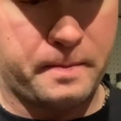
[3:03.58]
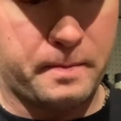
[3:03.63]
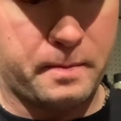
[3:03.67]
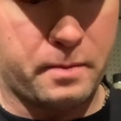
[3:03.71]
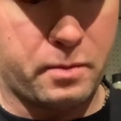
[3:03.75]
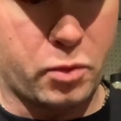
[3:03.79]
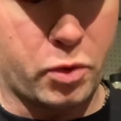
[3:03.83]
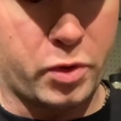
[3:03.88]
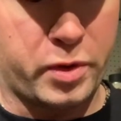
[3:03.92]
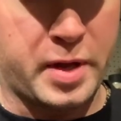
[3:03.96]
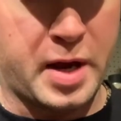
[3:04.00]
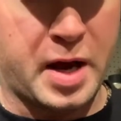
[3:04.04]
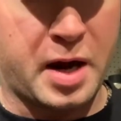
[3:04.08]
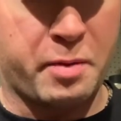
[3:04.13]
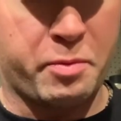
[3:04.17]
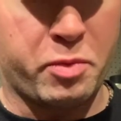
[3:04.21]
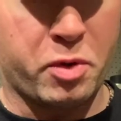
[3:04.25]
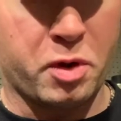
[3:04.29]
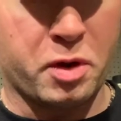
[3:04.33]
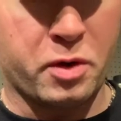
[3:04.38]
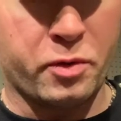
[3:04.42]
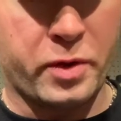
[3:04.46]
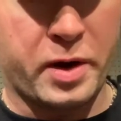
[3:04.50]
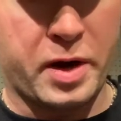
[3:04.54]
Without a
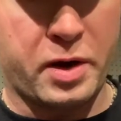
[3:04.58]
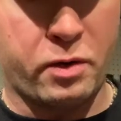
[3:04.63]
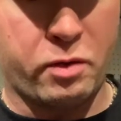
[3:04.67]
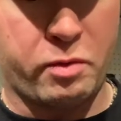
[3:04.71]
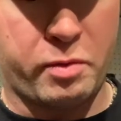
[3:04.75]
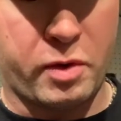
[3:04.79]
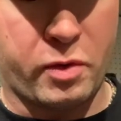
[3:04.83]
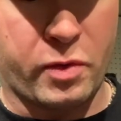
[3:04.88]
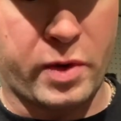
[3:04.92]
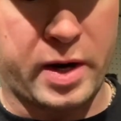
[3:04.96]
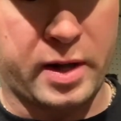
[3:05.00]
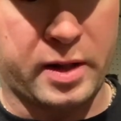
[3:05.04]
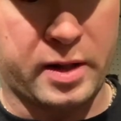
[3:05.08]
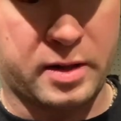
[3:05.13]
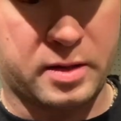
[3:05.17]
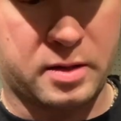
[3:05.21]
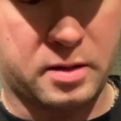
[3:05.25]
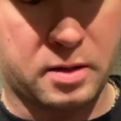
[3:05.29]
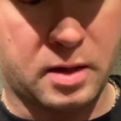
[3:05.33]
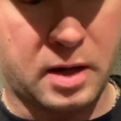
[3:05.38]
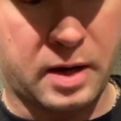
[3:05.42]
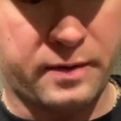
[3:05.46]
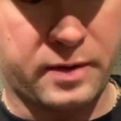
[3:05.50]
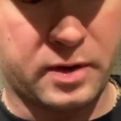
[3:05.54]
bullet weight, it would be
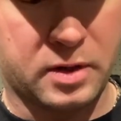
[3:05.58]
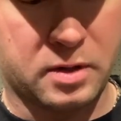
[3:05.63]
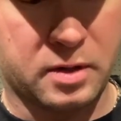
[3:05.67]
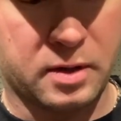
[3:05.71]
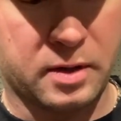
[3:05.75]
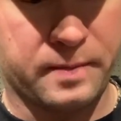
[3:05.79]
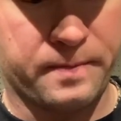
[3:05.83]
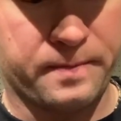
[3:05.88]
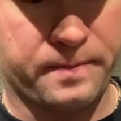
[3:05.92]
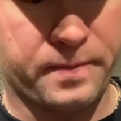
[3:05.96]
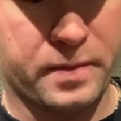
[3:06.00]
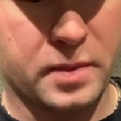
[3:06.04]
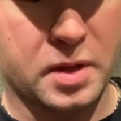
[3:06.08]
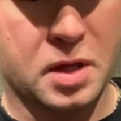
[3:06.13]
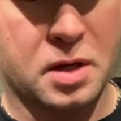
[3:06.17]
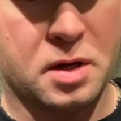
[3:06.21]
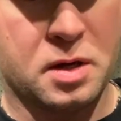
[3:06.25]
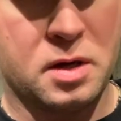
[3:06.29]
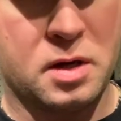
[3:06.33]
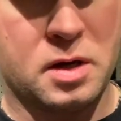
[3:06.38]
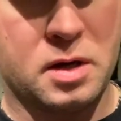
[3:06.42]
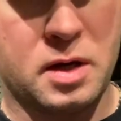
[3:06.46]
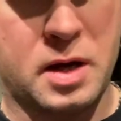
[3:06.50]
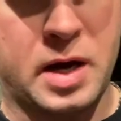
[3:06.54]
weightless, obviously.
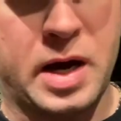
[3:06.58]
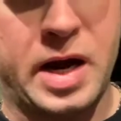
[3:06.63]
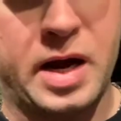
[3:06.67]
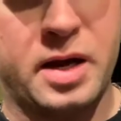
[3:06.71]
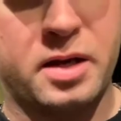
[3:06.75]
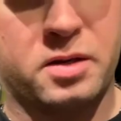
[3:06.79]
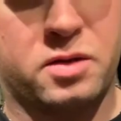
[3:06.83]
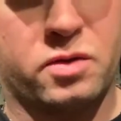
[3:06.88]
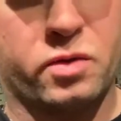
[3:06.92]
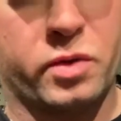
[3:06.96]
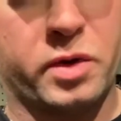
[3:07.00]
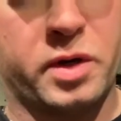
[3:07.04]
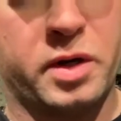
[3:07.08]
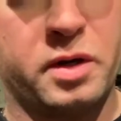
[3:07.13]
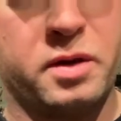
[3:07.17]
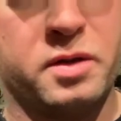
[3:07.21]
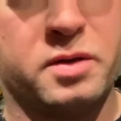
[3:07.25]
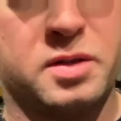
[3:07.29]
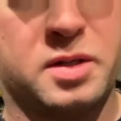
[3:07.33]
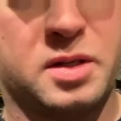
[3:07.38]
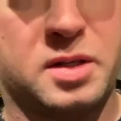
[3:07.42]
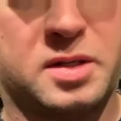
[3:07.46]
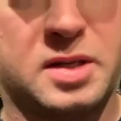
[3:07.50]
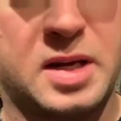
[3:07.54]
All right, so we're gonna
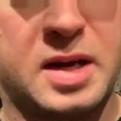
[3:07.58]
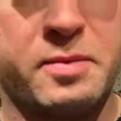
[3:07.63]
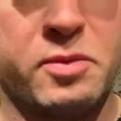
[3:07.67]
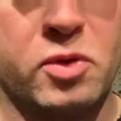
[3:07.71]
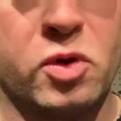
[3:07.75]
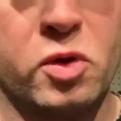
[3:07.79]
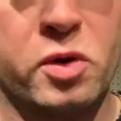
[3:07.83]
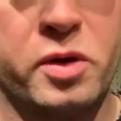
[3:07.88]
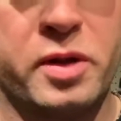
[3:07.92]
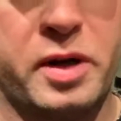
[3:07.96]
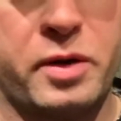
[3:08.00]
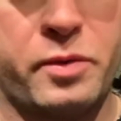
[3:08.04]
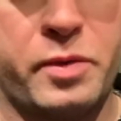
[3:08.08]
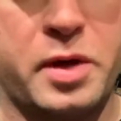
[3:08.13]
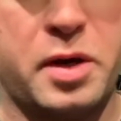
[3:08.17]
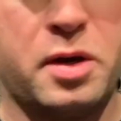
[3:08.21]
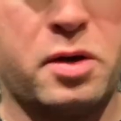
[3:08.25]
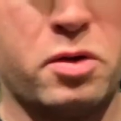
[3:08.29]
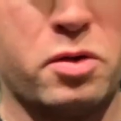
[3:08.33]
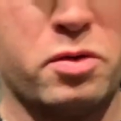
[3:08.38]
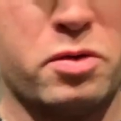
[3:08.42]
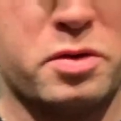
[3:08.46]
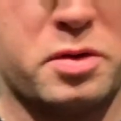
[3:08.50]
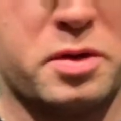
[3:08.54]
use the same lure that we
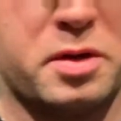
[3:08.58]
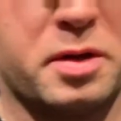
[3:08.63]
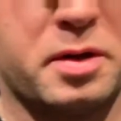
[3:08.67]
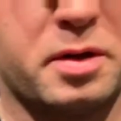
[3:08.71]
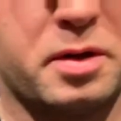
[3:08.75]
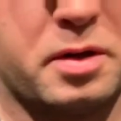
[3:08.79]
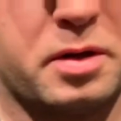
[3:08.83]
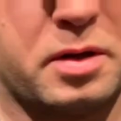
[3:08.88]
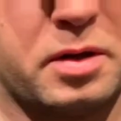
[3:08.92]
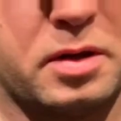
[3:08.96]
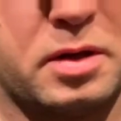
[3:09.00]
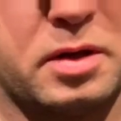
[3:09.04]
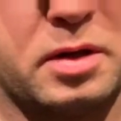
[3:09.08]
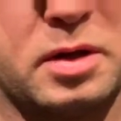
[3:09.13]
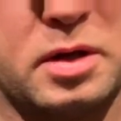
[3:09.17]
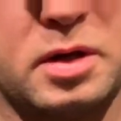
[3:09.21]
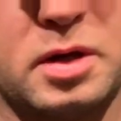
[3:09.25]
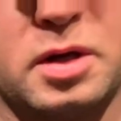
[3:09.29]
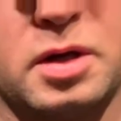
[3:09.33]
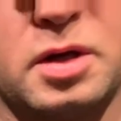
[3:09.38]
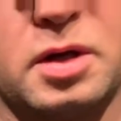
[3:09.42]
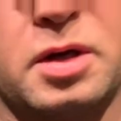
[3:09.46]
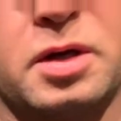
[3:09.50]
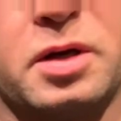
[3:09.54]
used.
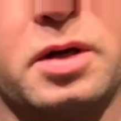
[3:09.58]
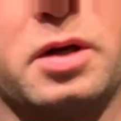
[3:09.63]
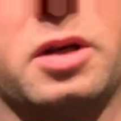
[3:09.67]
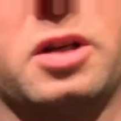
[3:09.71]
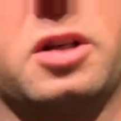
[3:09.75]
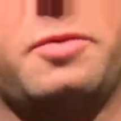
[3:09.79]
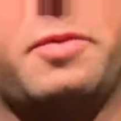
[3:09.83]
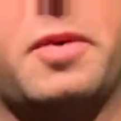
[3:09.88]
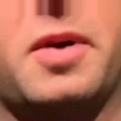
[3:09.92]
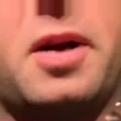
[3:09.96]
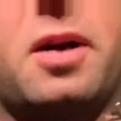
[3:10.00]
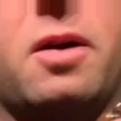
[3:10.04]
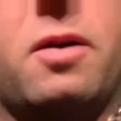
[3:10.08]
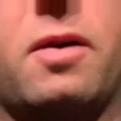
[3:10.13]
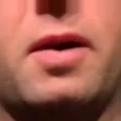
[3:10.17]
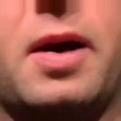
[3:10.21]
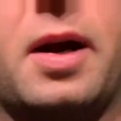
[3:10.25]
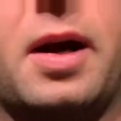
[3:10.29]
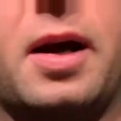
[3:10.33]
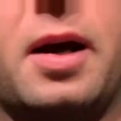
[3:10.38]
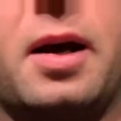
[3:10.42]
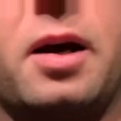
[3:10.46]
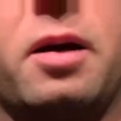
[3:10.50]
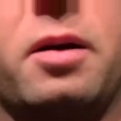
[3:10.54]
You spin it
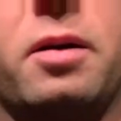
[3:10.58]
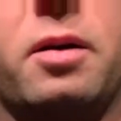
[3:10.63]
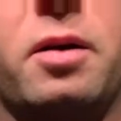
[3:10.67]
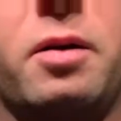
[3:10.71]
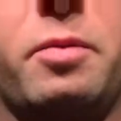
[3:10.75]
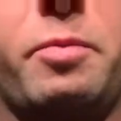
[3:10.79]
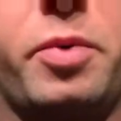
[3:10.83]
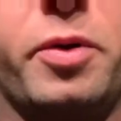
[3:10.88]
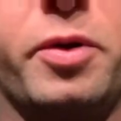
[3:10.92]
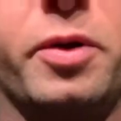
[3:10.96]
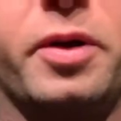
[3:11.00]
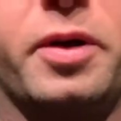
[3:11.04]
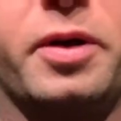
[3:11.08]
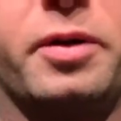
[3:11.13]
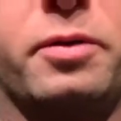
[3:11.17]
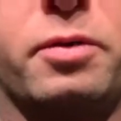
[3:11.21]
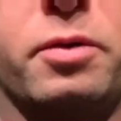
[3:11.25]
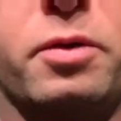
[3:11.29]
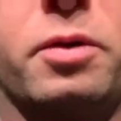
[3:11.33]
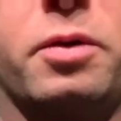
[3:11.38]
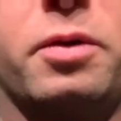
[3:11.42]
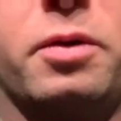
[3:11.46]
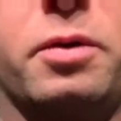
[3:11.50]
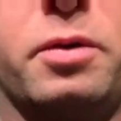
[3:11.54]
around, pull it
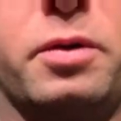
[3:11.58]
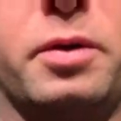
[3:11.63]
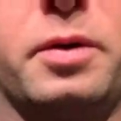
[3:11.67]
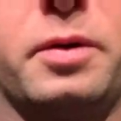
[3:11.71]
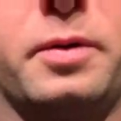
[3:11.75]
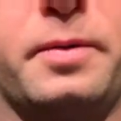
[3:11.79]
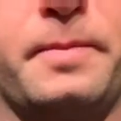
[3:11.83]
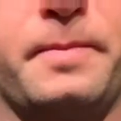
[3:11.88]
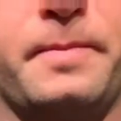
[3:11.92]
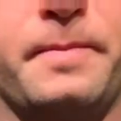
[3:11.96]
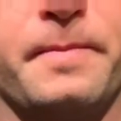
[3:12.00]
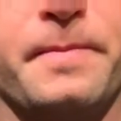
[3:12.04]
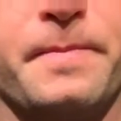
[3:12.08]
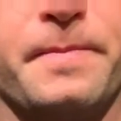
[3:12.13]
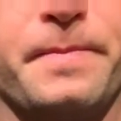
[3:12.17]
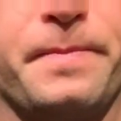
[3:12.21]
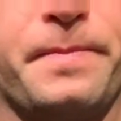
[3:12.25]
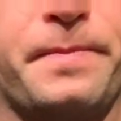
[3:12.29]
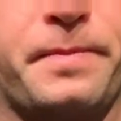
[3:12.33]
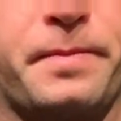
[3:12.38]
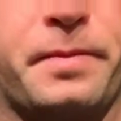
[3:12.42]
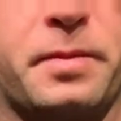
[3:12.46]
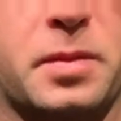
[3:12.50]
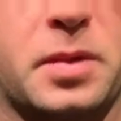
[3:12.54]
through,
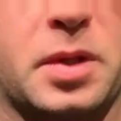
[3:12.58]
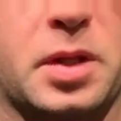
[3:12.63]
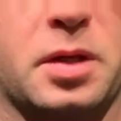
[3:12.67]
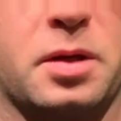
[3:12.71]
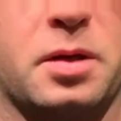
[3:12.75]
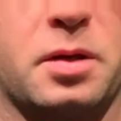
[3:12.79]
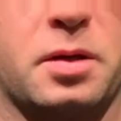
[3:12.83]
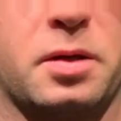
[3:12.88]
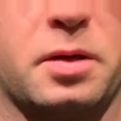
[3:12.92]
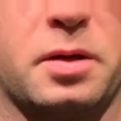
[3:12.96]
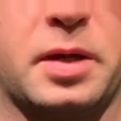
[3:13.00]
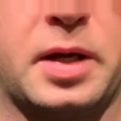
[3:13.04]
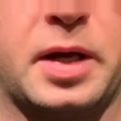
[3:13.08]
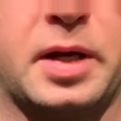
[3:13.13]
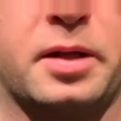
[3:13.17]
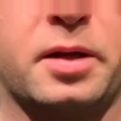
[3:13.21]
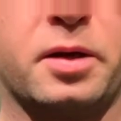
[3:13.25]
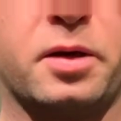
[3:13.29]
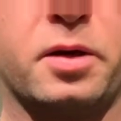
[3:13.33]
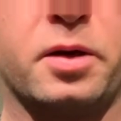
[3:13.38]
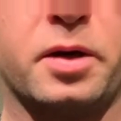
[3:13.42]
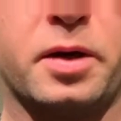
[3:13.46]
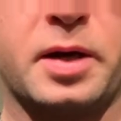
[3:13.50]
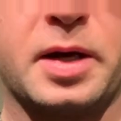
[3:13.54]
line
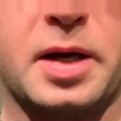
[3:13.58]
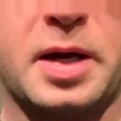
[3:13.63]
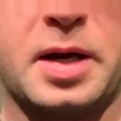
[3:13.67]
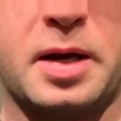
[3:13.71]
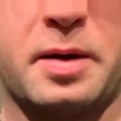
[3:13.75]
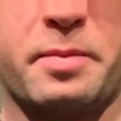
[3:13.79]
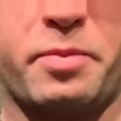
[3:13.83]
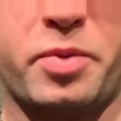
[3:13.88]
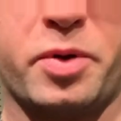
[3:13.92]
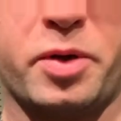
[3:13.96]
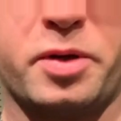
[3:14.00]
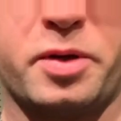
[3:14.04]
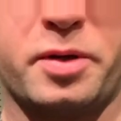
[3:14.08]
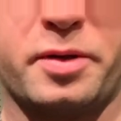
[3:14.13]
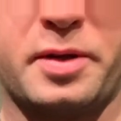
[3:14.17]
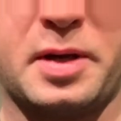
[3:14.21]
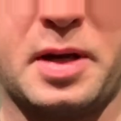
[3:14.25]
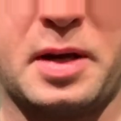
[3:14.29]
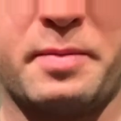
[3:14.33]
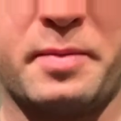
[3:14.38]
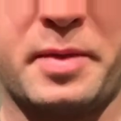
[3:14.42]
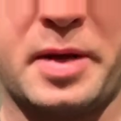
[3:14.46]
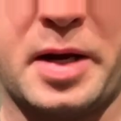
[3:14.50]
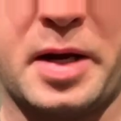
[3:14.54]
the hook up, put your
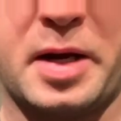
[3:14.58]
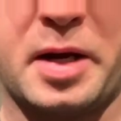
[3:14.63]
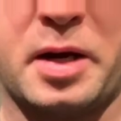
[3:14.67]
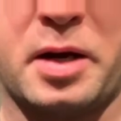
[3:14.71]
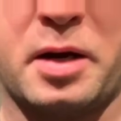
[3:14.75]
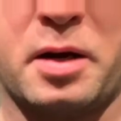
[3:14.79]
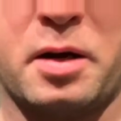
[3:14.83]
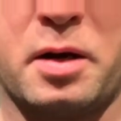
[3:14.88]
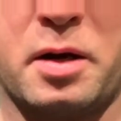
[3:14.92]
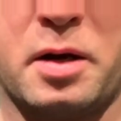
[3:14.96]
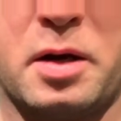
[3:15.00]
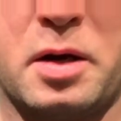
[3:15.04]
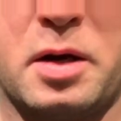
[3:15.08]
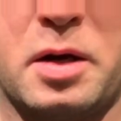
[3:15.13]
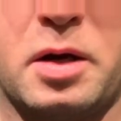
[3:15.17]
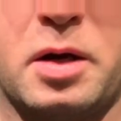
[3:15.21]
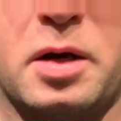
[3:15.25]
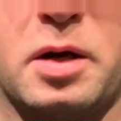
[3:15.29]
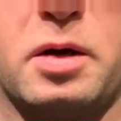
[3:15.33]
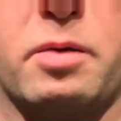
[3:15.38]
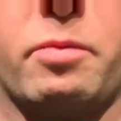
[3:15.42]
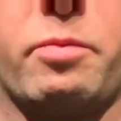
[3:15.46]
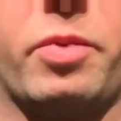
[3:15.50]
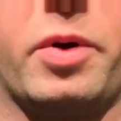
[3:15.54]
thumb there,
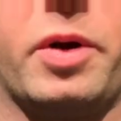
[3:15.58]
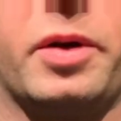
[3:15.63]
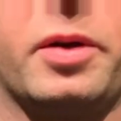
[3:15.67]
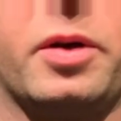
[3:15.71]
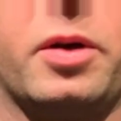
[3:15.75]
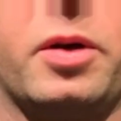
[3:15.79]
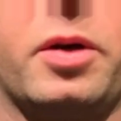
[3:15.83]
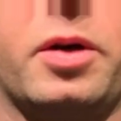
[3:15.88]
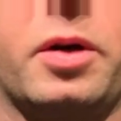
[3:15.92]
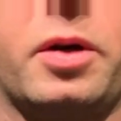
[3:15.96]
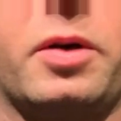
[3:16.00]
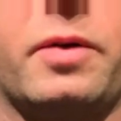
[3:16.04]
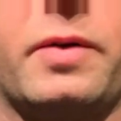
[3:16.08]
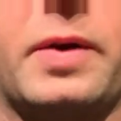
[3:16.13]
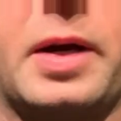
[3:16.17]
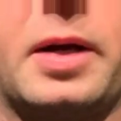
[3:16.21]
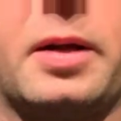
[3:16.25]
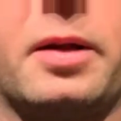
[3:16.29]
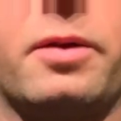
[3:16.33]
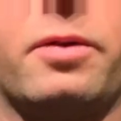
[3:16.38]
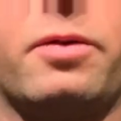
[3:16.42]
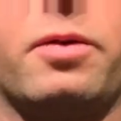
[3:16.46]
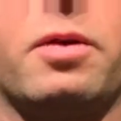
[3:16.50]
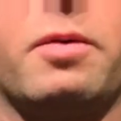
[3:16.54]
bring the hook
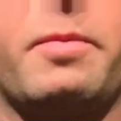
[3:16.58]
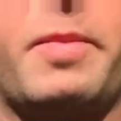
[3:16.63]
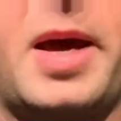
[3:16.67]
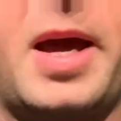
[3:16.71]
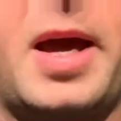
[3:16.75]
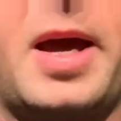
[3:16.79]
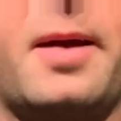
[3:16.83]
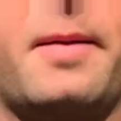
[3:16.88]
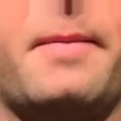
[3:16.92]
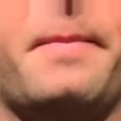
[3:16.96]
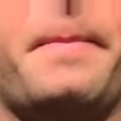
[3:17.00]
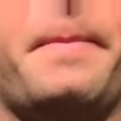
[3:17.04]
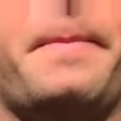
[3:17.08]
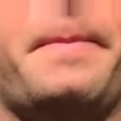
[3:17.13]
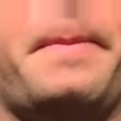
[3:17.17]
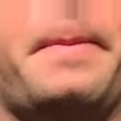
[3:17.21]
directly through the bait,